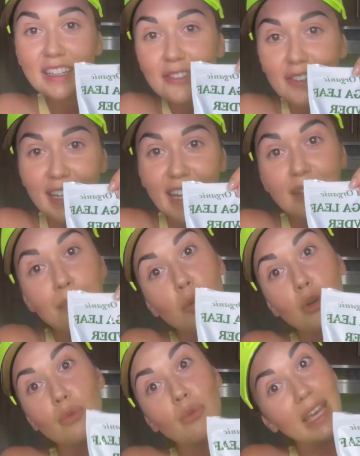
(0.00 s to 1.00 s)
ingredient
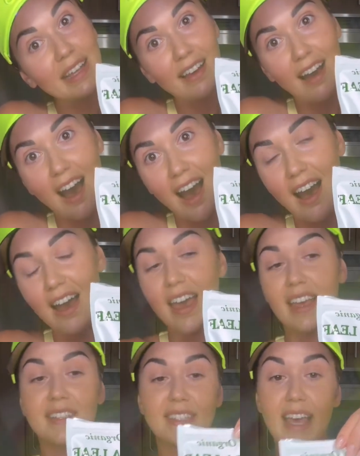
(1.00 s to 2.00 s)
moringa.
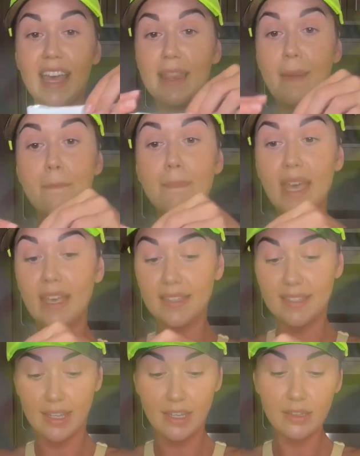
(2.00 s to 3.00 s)
It's an
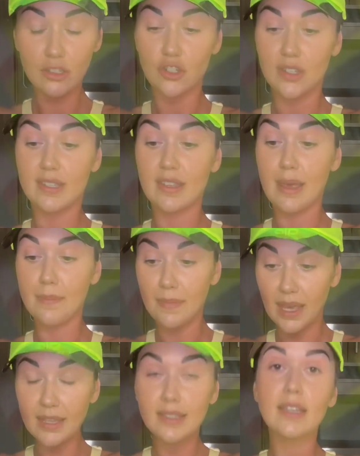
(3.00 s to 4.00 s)
amazing
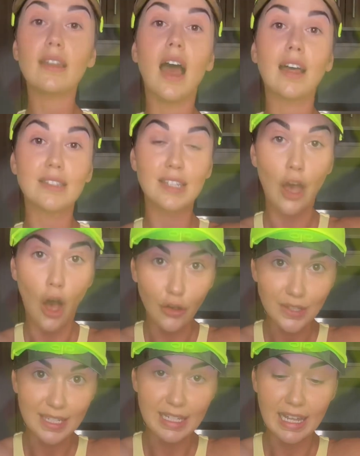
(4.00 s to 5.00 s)

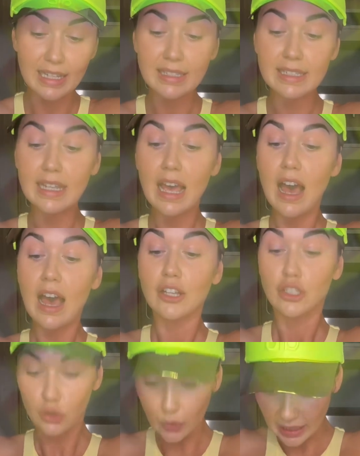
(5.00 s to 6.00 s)
antioxidants
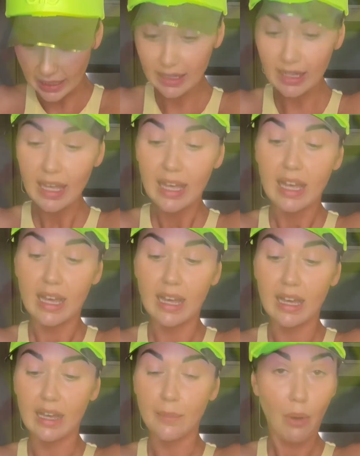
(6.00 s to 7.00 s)
drink
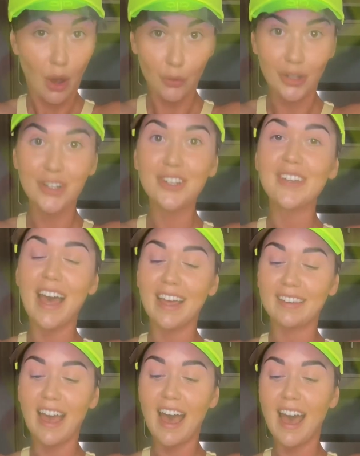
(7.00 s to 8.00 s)
powder
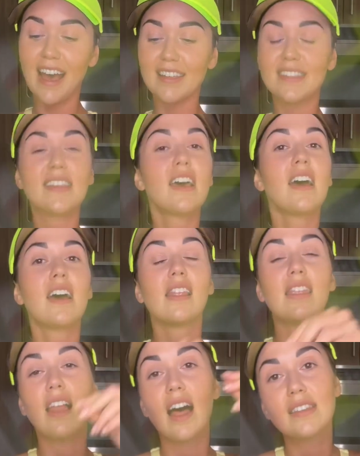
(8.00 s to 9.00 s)
that has
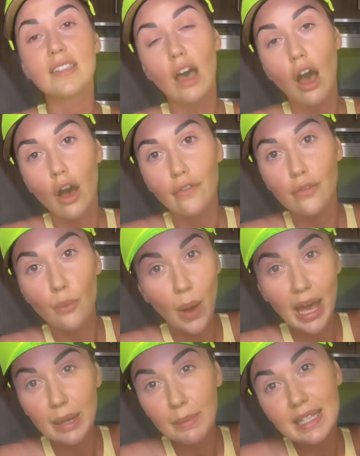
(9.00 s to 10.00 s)
lots of
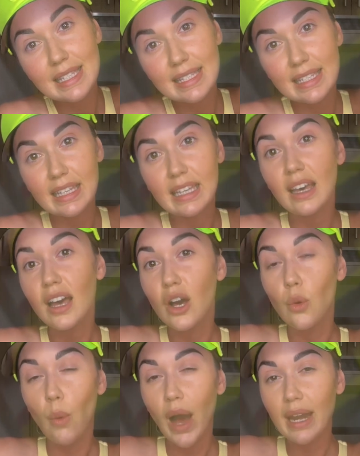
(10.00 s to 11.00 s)
vitamin C,
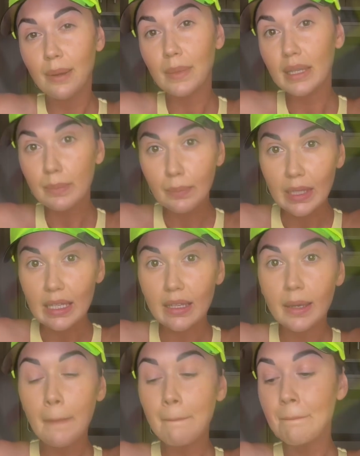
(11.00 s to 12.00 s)
vitamin
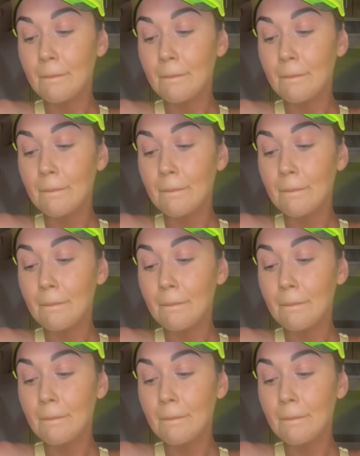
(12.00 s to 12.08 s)
B.